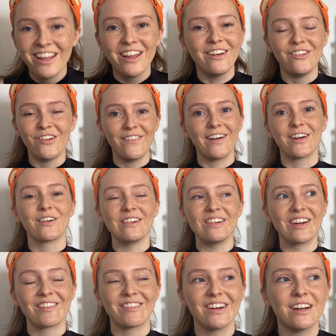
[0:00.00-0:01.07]
Not that I go out
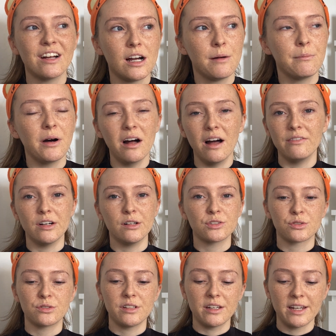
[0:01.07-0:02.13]
anywhere, but if I was
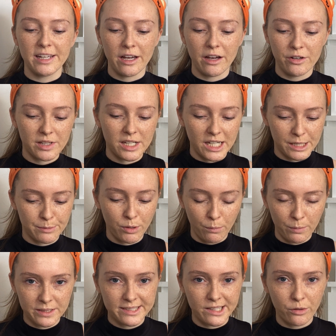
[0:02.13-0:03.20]
going on a night out, I could
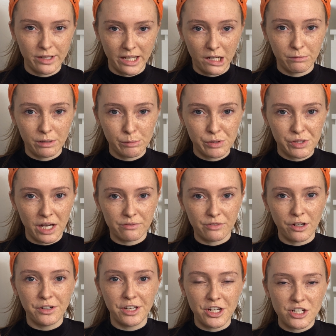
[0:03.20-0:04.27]
probably still get away with that
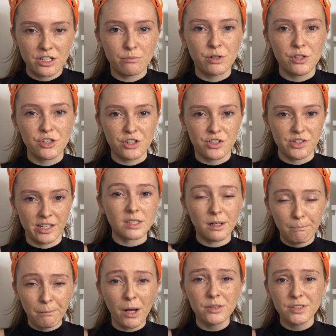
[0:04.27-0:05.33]
foundation with just like
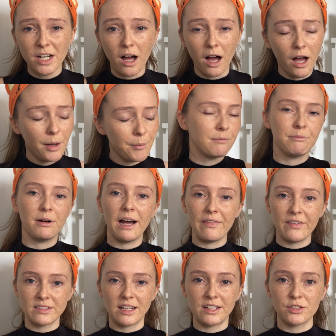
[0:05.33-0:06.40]
building it up. But I
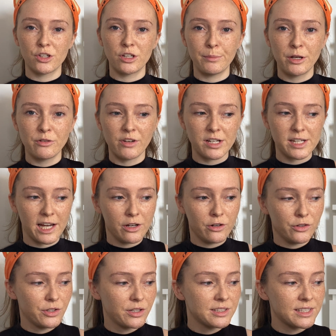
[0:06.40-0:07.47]
think that's a good amount right now.
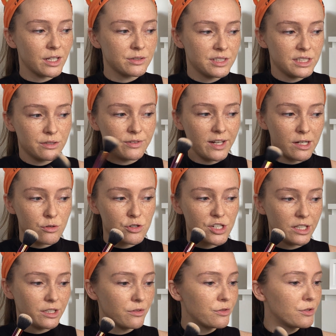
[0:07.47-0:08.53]
You can still see the freckles
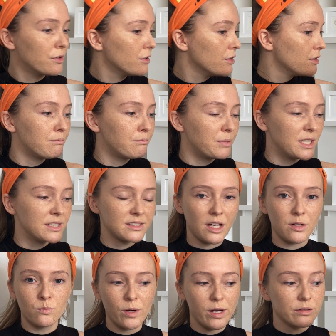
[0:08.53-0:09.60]
shining through, but it's
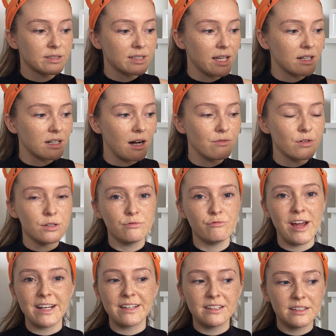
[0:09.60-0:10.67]
done well to kind of cover
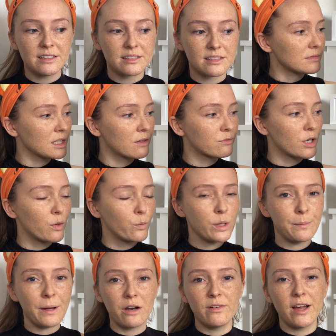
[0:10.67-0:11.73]
redness. I've got a wee
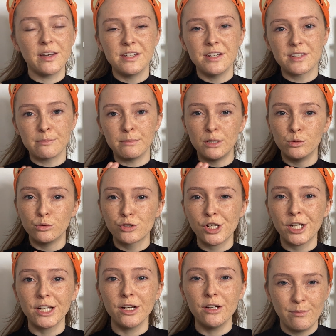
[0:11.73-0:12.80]
bit of redness at my nose
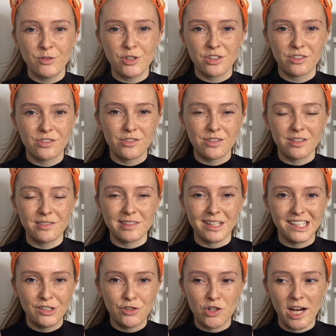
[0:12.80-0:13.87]
right now, just because it's
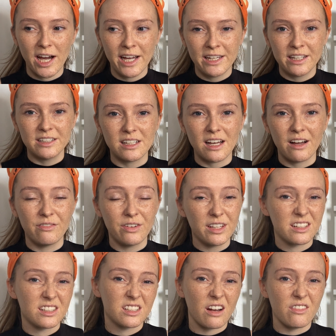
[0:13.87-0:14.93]
slightly dry, and I feel like
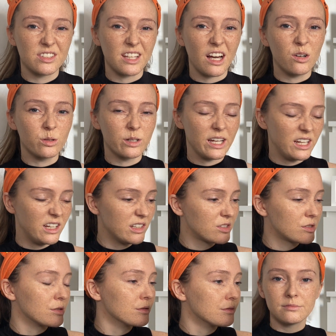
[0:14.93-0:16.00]
it's covered that okay,
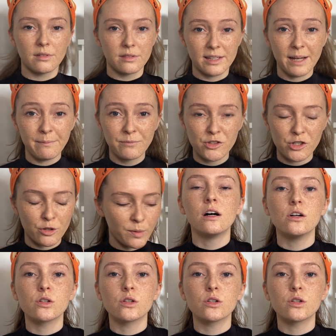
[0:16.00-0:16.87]
so yeah, it's a good one.